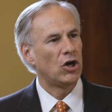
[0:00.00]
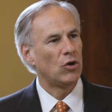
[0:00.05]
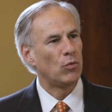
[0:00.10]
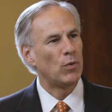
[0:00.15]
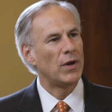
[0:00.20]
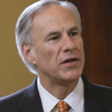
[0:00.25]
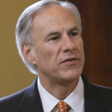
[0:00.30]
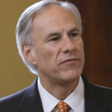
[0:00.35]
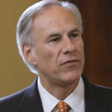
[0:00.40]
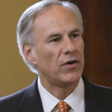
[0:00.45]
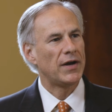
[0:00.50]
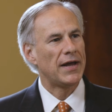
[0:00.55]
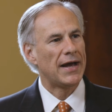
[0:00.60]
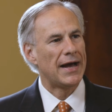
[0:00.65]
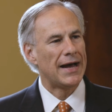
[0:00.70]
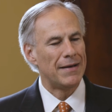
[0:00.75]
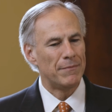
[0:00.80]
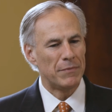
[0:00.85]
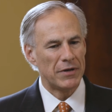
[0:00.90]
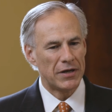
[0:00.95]
are ranked very
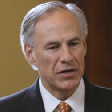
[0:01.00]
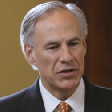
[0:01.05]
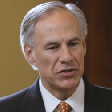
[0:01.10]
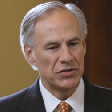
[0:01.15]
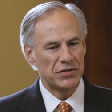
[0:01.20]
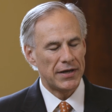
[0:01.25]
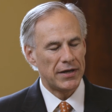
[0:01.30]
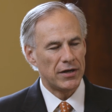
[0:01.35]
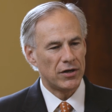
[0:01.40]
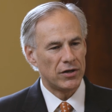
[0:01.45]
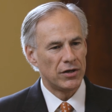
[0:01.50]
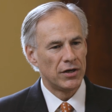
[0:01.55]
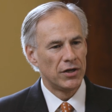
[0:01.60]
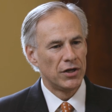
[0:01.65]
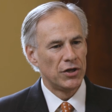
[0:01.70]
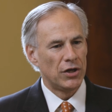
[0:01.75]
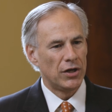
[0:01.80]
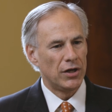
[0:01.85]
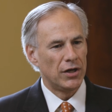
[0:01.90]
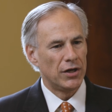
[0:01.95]
high because they are
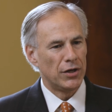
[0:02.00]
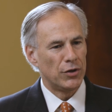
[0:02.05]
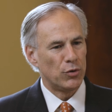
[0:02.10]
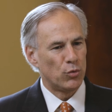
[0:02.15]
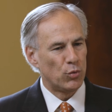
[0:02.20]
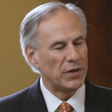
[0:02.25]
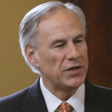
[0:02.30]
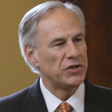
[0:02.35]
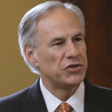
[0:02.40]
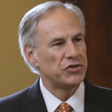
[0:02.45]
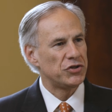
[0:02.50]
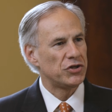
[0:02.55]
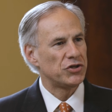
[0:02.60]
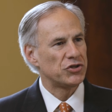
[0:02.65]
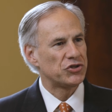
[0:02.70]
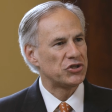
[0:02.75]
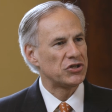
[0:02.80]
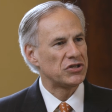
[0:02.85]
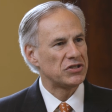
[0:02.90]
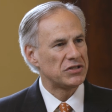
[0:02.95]
uh,
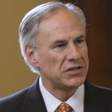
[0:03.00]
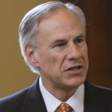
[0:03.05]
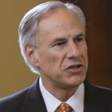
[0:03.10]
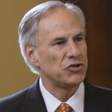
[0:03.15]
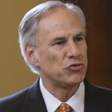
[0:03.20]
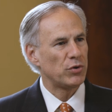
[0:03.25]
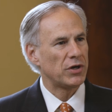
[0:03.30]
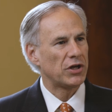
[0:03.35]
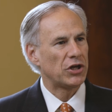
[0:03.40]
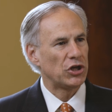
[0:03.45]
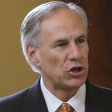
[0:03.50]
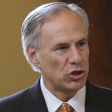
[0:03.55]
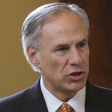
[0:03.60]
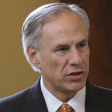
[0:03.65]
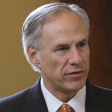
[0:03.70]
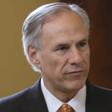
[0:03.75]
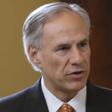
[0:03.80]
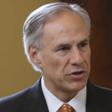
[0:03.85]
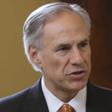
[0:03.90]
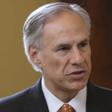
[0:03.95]
research-centric
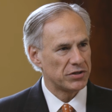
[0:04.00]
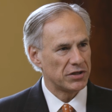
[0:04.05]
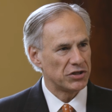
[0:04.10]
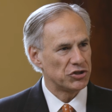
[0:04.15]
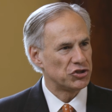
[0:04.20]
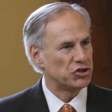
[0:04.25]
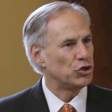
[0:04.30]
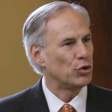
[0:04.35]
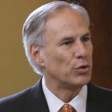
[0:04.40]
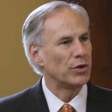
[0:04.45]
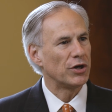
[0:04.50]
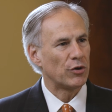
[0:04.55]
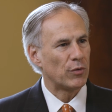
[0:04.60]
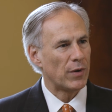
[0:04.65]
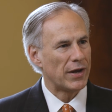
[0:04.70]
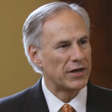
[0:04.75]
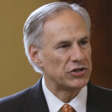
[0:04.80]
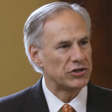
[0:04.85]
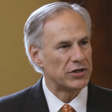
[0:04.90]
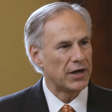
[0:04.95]
universities doing a
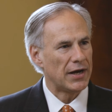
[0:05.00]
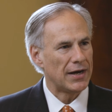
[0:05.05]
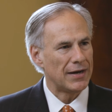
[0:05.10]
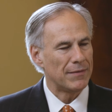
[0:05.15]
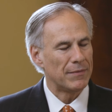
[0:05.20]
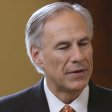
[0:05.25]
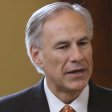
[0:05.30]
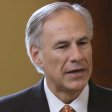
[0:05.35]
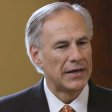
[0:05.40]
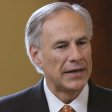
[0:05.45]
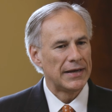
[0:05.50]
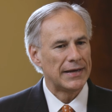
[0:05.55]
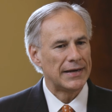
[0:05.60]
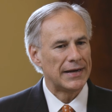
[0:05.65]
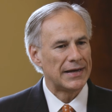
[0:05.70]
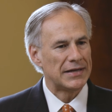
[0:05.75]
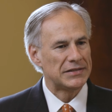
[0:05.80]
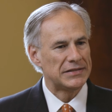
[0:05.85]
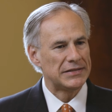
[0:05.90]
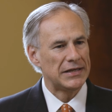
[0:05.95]
great job.
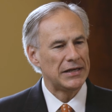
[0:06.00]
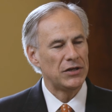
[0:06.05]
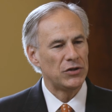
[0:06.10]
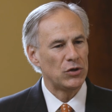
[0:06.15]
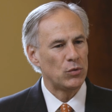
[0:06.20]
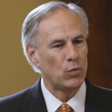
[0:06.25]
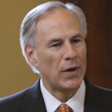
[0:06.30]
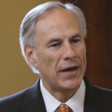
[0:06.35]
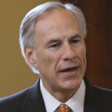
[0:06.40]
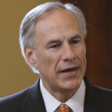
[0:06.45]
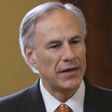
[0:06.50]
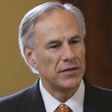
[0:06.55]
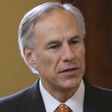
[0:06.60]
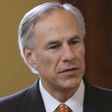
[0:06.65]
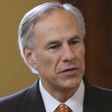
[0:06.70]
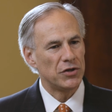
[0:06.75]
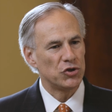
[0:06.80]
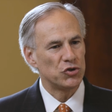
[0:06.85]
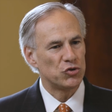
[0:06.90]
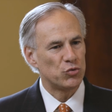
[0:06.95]
And I see the way
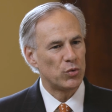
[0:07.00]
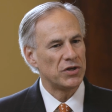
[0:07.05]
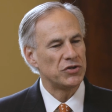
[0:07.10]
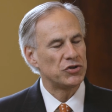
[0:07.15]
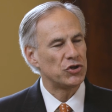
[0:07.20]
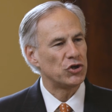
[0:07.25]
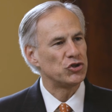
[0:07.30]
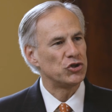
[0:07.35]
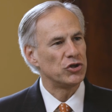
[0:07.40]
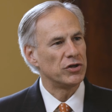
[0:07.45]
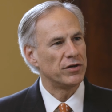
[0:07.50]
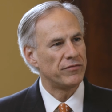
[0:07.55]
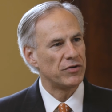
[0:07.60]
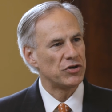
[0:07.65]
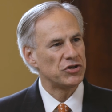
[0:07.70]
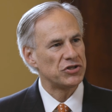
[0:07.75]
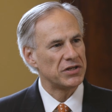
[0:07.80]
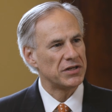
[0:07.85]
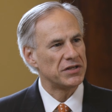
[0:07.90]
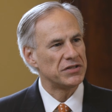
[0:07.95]
that those research
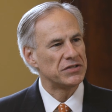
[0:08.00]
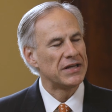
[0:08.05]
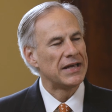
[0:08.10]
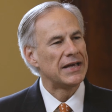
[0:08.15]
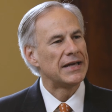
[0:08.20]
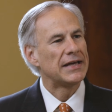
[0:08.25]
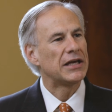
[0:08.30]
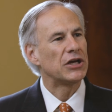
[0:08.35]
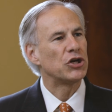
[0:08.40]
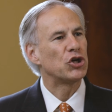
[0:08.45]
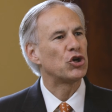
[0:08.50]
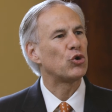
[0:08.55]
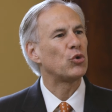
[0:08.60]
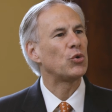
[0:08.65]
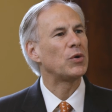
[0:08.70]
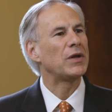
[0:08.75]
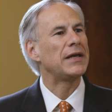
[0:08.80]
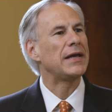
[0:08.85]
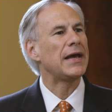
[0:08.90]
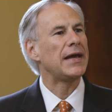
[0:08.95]
universities can
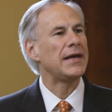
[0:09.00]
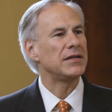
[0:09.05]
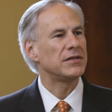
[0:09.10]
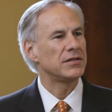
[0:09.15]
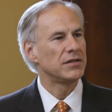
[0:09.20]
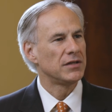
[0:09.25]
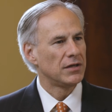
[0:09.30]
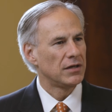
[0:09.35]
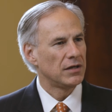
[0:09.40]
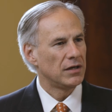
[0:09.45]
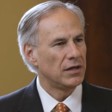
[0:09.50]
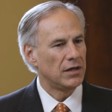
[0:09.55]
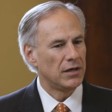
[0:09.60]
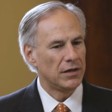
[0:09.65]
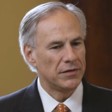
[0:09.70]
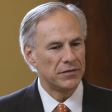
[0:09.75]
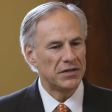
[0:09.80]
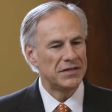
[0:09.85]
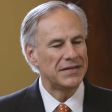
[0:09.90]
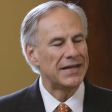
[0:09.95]
create
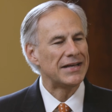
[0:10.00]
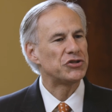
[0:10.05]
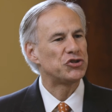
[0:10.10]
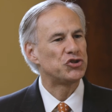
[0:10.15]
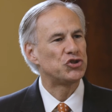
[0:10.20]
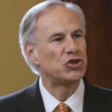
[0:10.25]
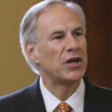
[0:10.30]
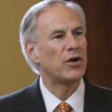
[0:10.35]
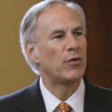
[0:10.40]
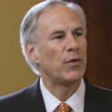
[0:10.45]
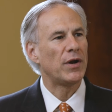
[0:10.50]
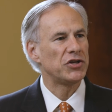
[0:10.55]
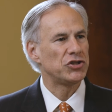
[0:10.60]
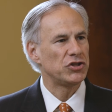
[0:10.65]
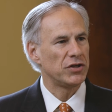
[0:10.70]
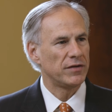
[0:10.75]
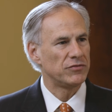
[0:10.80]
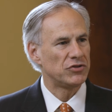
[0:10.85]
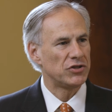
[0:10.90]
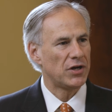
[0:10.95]
uh, the next
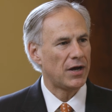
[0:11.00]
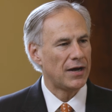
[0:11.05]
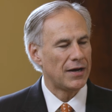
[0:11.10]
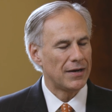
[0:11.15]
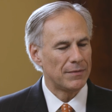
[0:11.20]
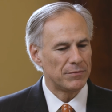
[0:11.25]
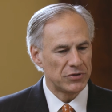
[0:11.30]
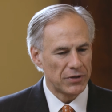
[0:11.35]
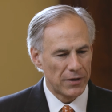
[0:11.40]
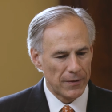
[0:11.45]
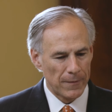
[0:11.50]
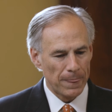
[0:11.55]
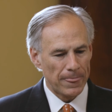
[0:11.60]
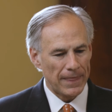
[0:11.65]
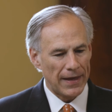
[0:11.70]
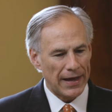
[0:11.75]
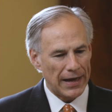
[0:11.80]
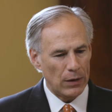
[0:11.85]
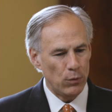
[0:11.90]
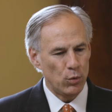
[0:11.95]
generation of jobs.
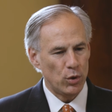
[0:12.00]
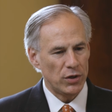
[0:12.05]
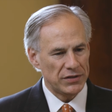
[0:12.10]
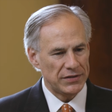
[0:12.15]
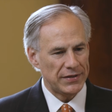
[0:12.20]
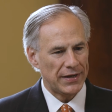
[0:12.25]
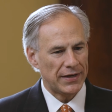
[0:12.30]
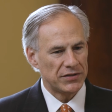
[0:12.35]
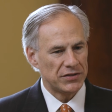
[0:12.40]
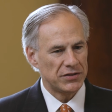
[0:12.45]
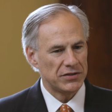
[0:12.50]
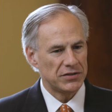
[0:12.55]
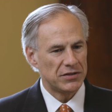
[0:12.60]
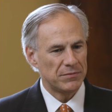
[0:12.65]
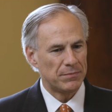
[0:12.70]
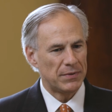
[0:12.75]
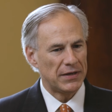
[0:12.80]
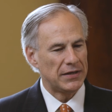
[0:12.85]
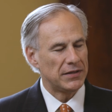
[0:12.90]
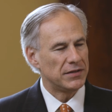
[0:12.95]
I want Texas
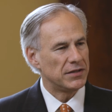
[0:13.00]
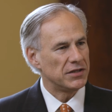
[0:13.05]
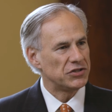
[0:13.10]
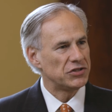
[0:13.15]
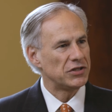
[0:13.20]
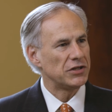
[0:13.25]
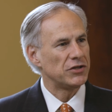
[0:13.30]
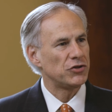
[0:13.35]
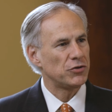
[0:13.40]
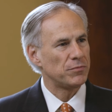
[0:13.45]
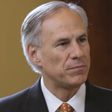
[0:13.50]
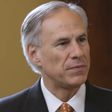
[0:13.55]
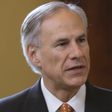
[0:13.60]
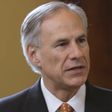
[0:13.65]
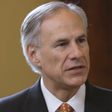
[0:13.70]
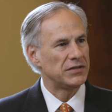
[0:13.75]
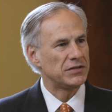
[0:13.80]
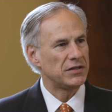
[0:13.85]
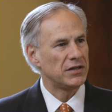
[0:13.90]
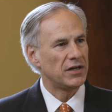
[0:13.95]
to be the
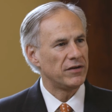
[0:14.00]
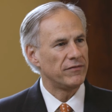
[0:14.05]
centerpiece